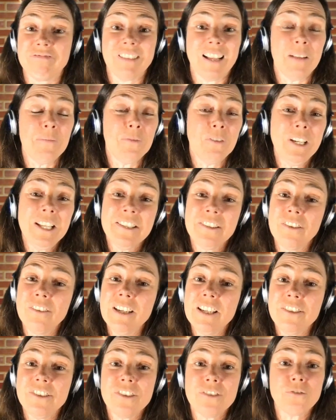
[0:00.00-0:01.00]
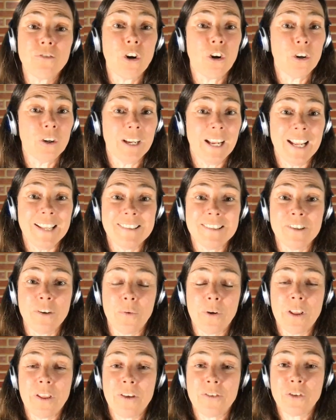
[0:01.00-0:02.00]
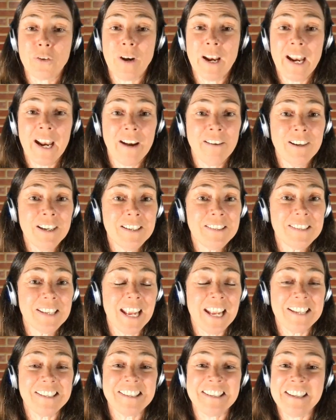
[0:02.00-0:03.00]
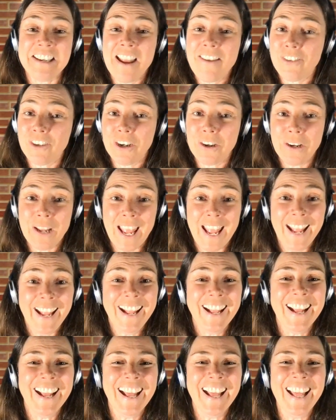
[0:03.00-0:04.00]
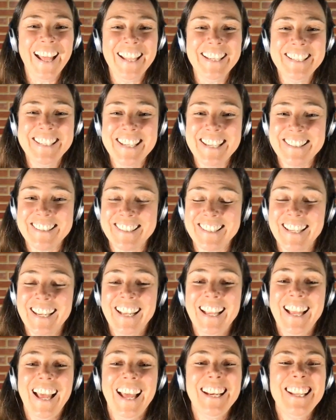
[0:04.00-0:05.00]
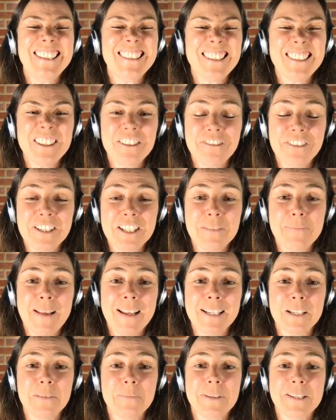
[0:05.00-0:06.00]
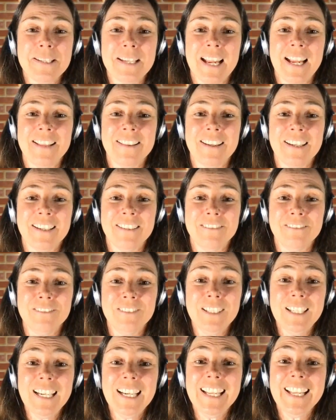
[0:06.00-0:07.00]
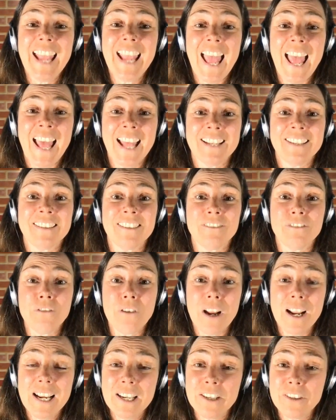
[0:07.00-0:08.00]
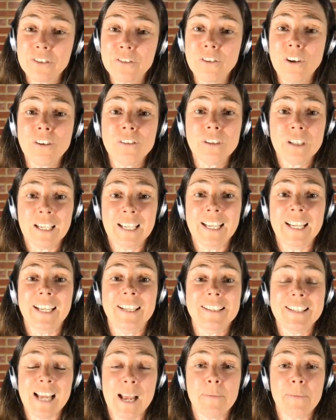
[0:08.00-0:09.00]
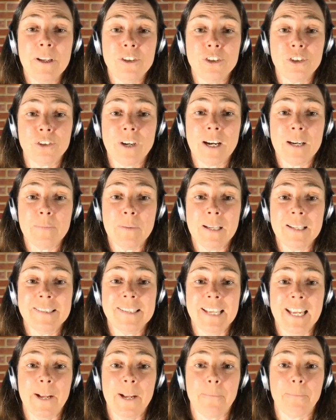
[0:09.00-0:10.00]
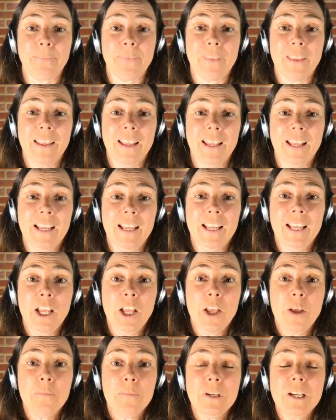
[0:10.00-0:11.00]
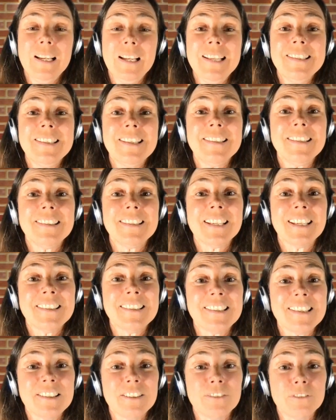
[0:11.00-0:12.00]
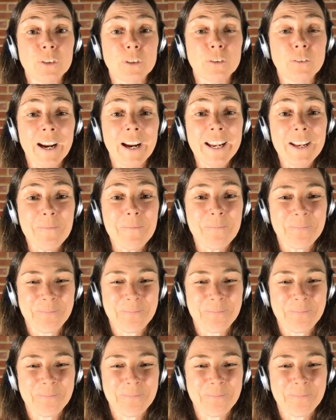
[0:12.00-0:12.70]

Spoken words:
I'm really sorry, it's just wrong. It's not one of those grey areas. It's never okay. and it's such a fundamental mistake that it really can, rightly or wrongly, damage your credibility. But at least this is a consistent rule, right?